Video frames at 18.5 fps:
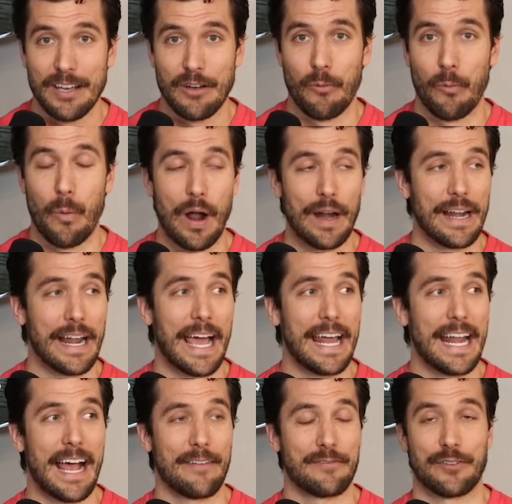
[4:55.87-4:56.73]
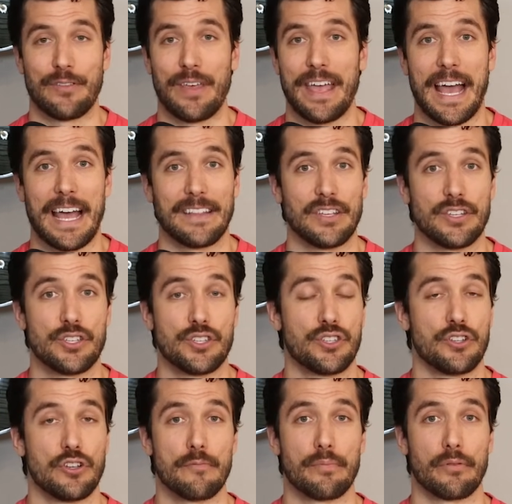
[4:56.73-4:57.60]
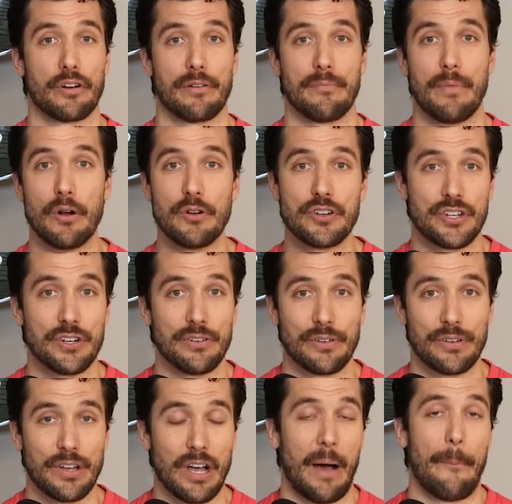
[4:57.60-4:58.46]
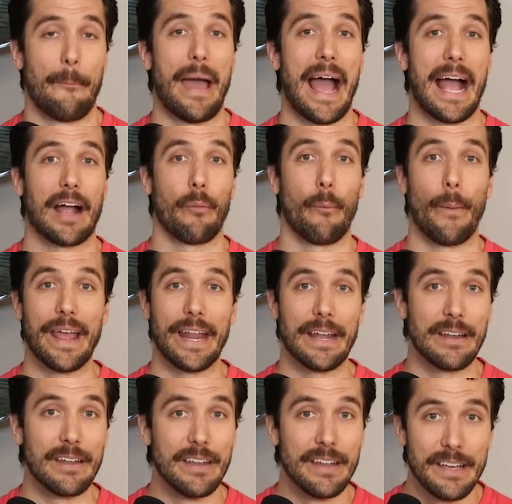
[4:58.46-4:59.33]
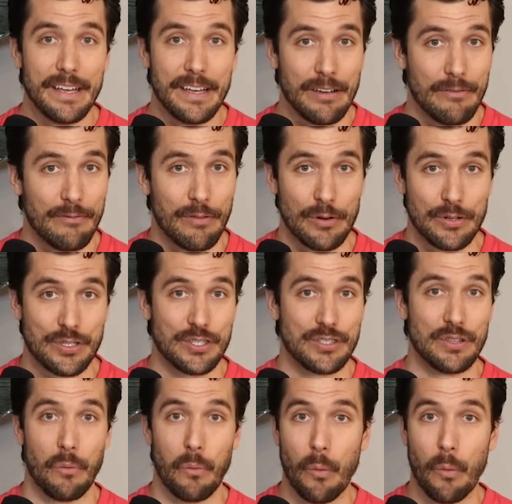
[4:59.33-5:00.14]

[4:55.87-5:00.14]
one night after they had this super emotional comeback win versus the